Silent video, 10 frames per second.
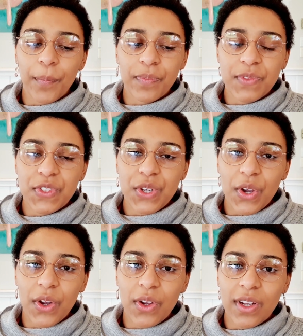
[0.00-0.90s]

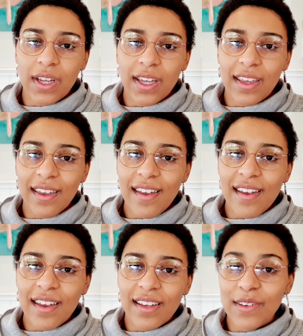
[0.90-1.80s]
So
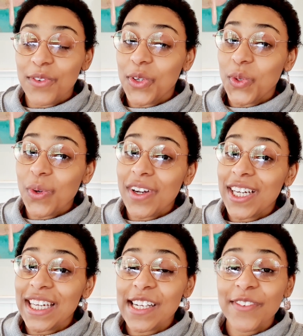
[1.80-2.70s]
yeah, if you are
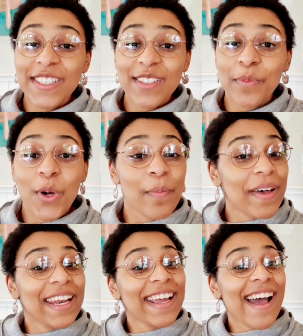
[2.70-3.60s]
in need of a support
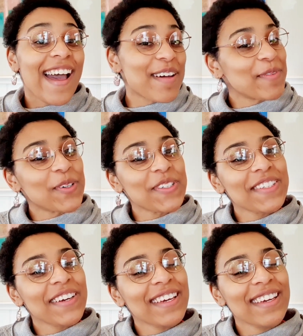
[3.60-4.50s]
buddy, I am
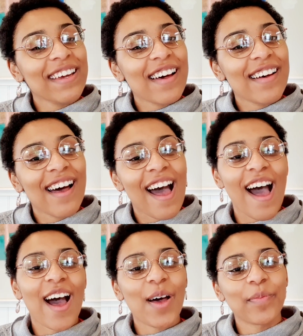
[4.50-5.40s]
also here.
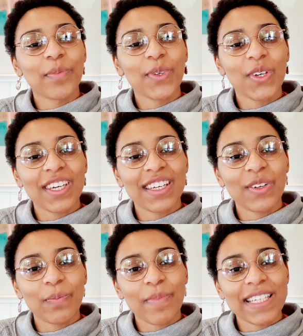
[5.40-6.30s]
You
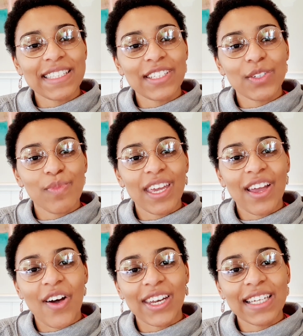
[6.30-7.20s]
can message me
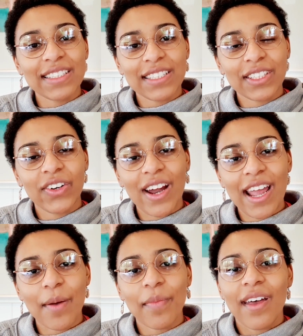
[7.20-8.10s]
on Instagram,